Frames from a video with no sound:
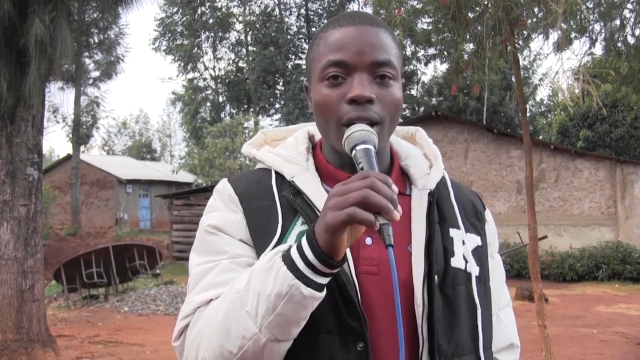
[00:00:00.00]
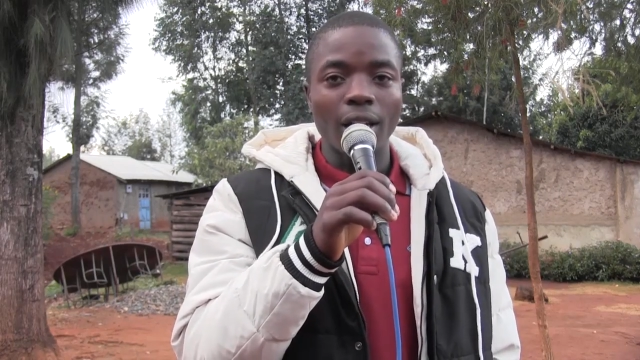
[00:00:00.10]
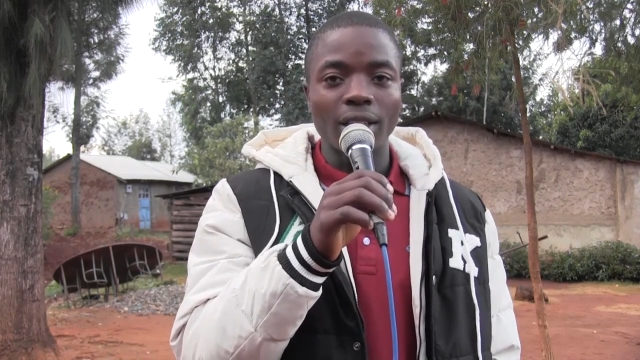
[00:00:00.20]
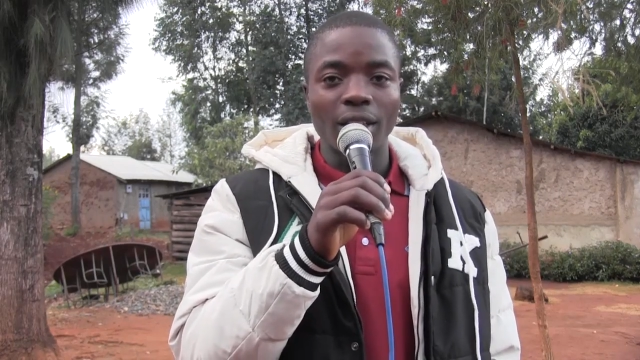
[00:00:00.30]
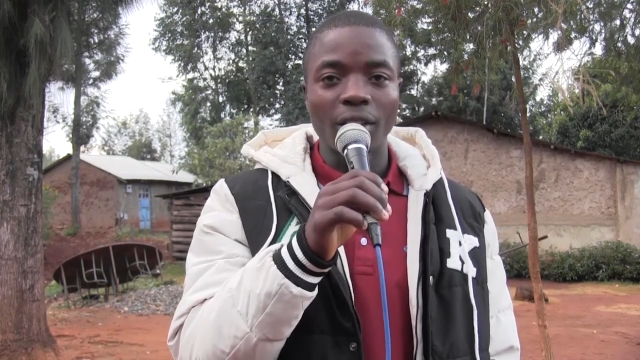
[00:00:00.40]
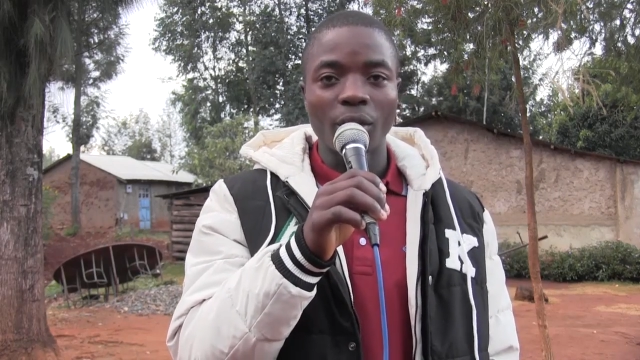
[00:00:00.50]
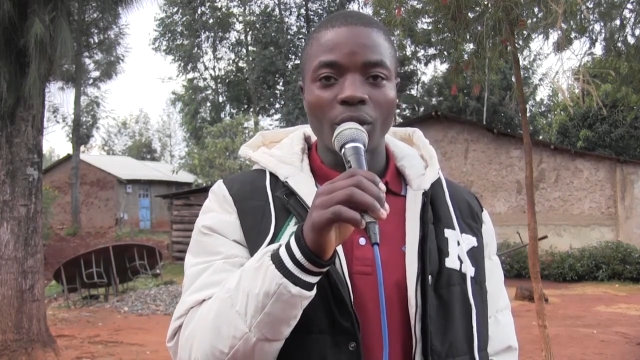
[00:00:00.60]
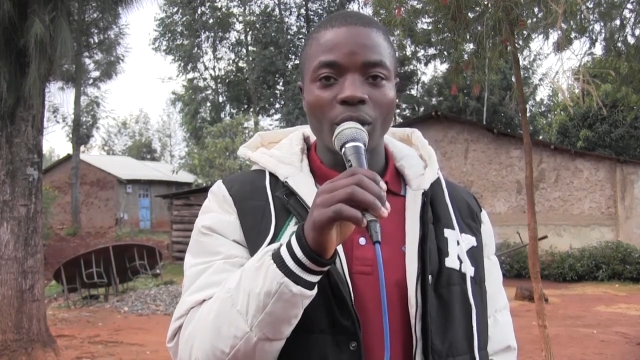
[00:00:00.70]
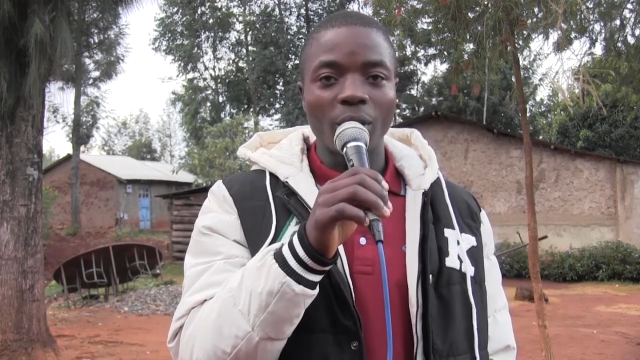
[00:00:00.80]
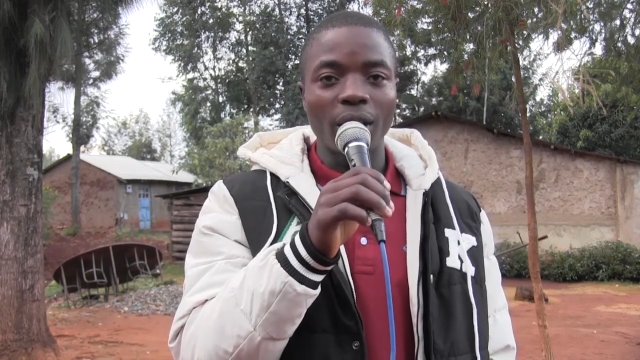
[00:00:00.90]
and in
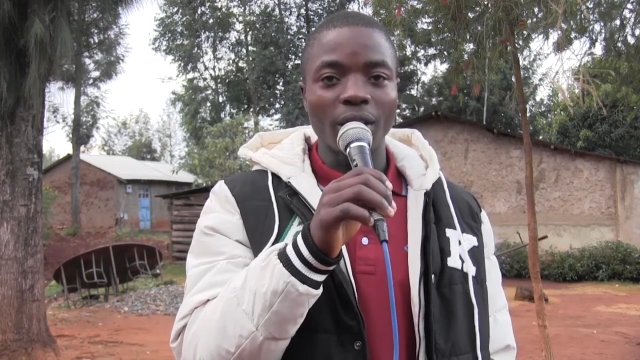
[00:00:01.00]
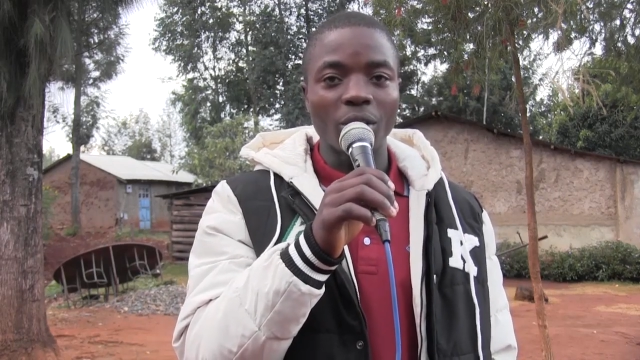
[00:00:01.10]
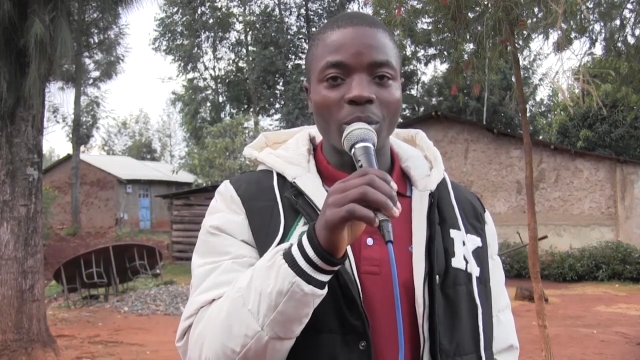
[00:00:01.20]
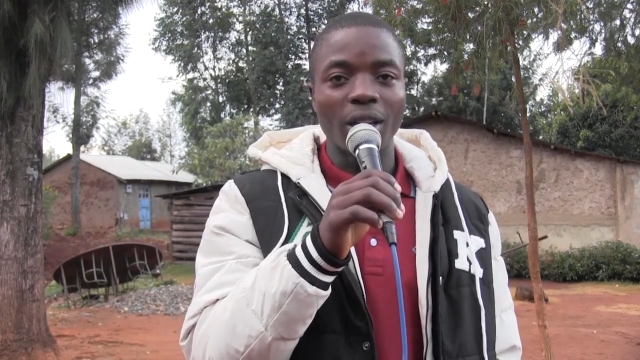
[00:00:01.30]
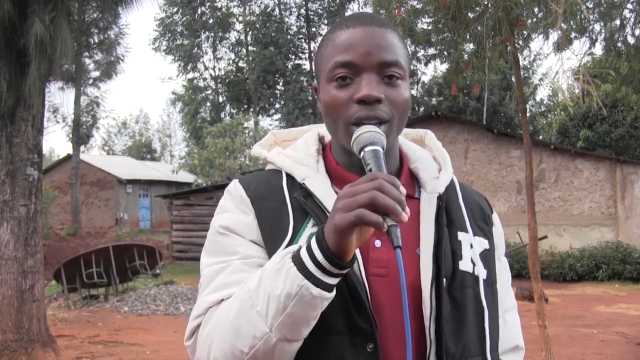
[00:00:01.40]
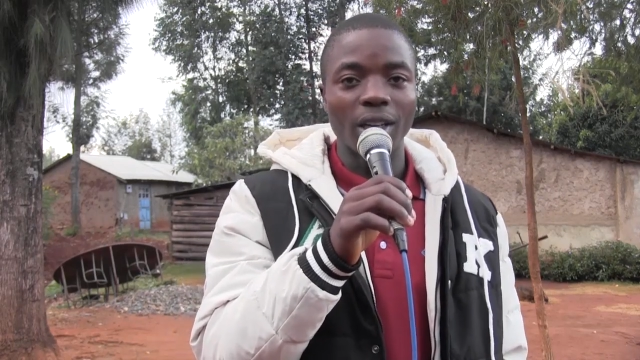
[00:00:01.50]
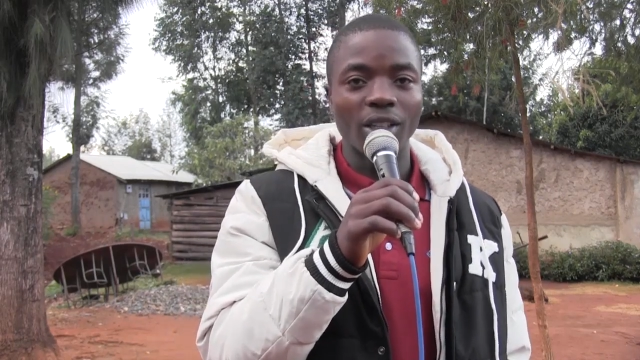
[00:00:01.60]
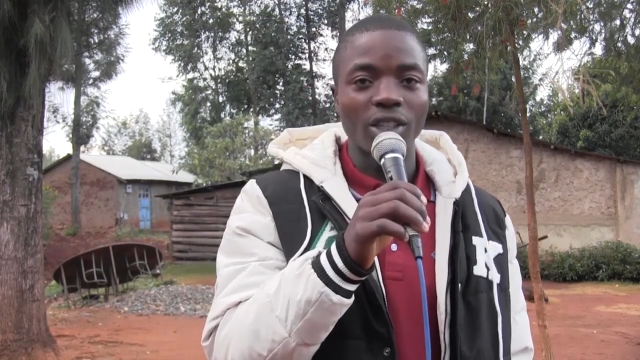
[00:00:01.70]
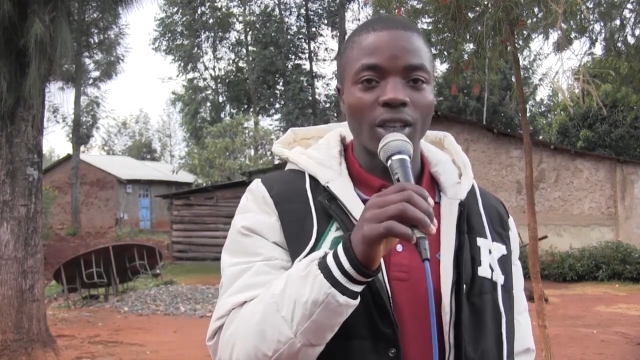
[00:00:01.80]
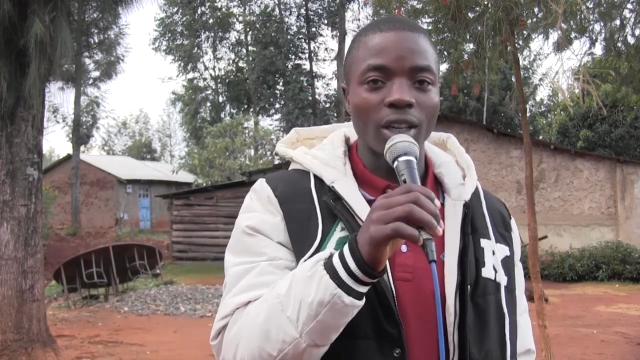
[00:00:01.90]
future I would like to be an
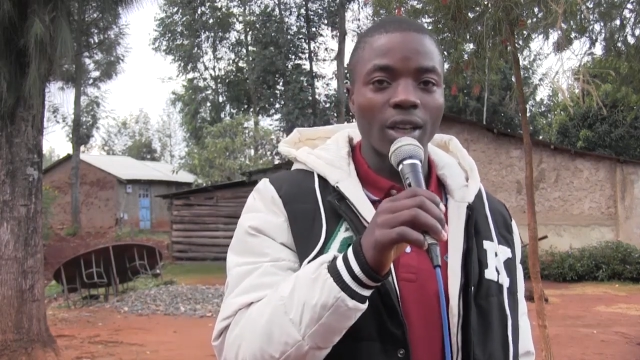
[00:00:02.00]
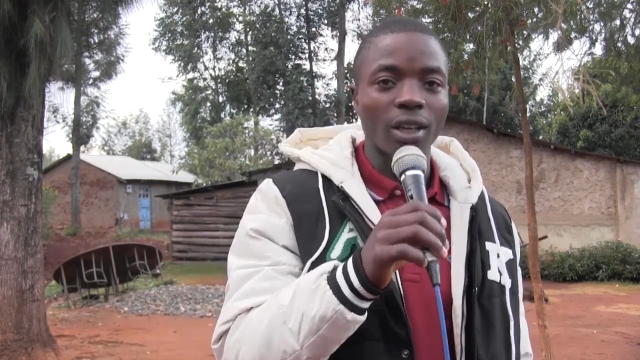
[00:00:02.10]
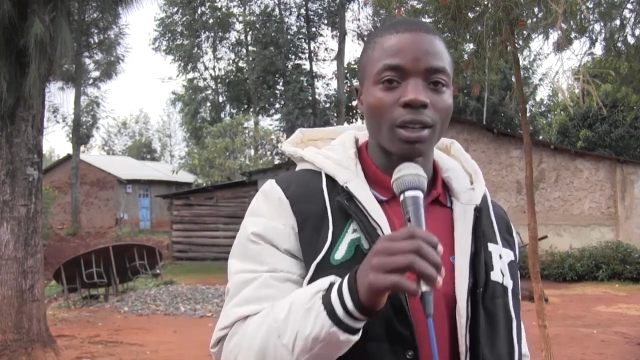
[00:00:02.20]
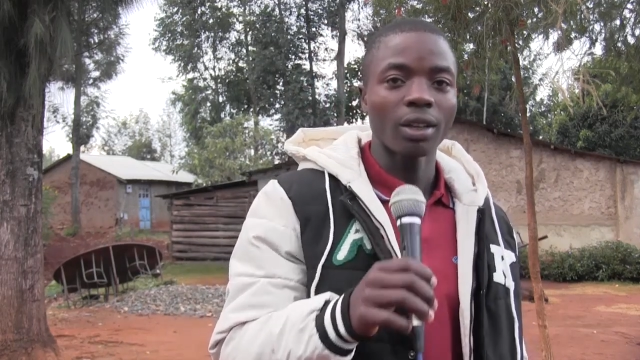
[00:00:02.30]
engineer.